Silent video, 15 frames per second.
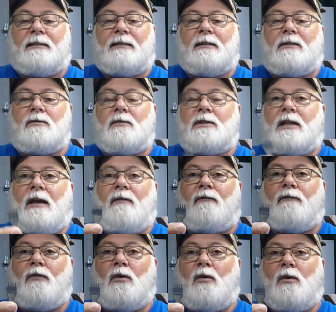This one's
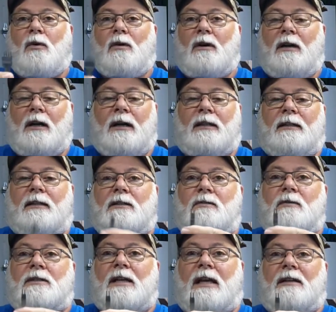got 4 on it. This
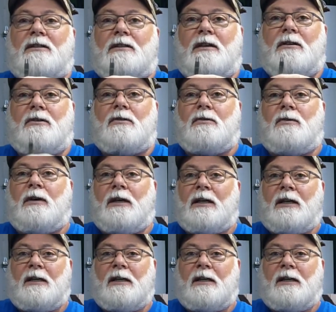one's got 2.